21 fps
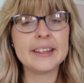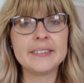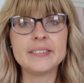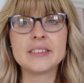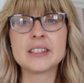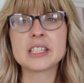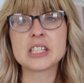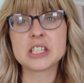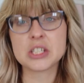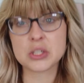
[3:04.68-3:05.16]
In
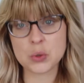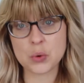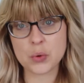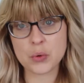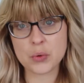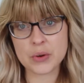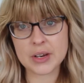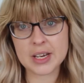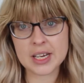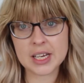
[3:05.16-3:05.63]
the
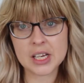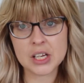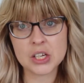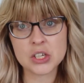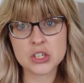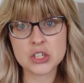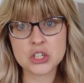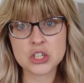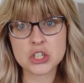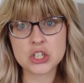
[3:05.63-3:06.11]
story,
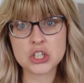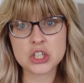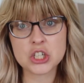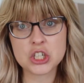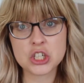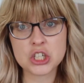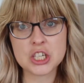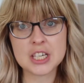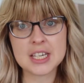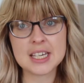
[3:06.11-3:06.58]

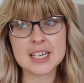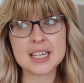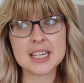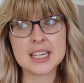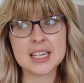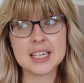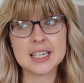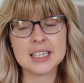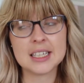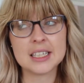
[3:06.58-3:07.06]

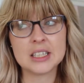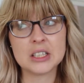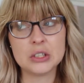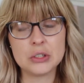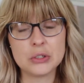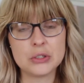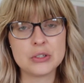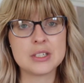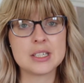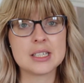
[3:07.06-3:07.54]
she
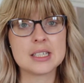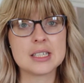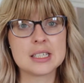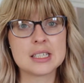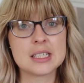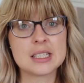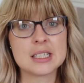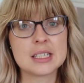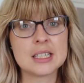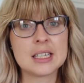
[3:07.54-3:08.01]

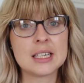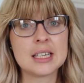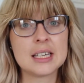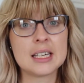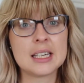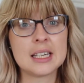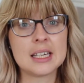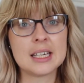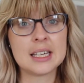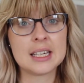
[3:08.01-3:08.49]
loses
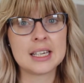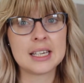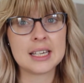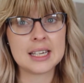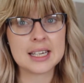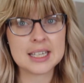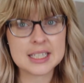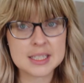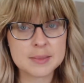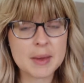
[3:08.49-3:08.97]

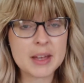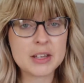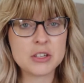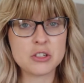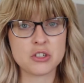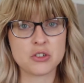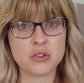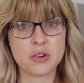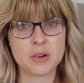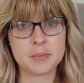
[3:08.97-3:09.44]
his
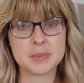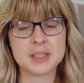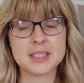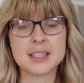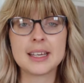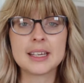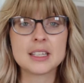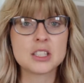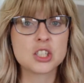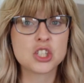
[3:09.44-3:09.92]
manuscripts.
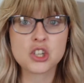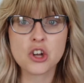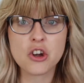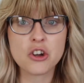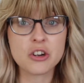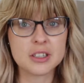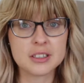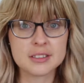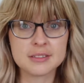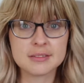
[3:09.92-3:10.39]
They get
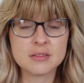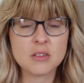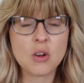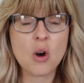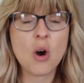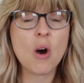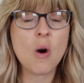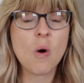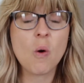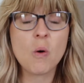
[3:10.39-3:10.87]
stolen.
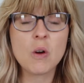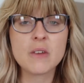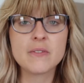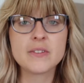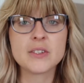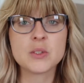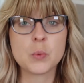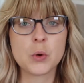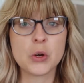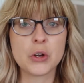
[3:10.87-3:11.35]
All of
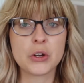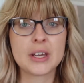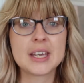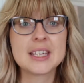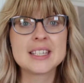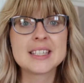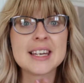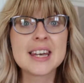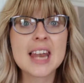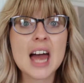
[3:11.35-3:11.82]
his work,
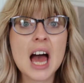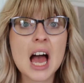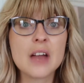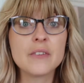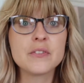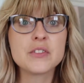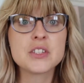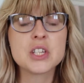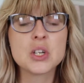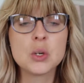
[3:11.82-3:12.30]
his
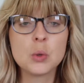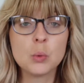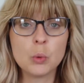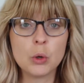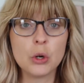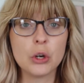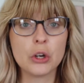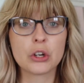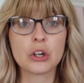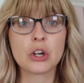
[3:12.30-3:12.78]
life's
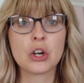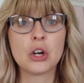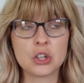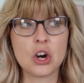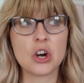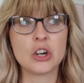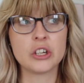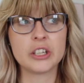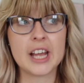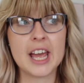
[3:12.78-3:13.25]
work
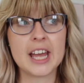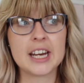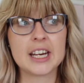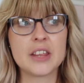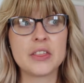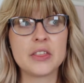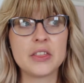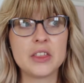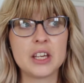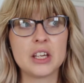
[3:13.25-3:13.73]
gone. And
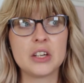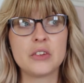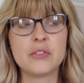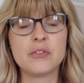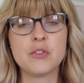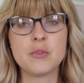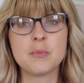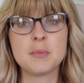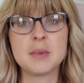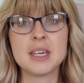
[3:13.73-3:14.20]
I think
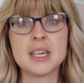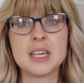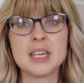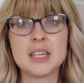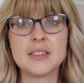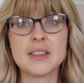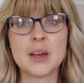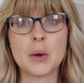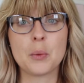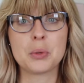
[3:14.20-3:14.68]
for
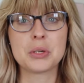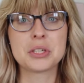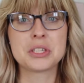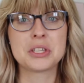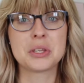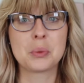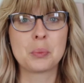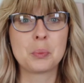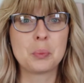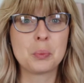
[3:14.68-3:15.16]
me that
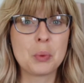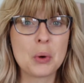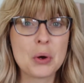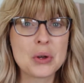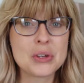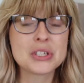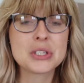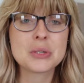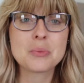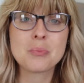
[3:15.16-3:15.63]
was the
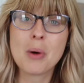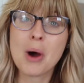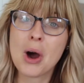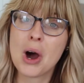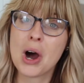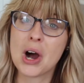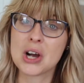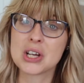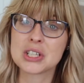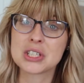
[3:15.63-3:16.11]
worst
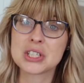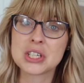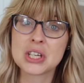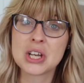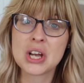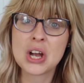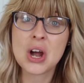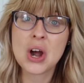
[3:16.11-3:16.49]
part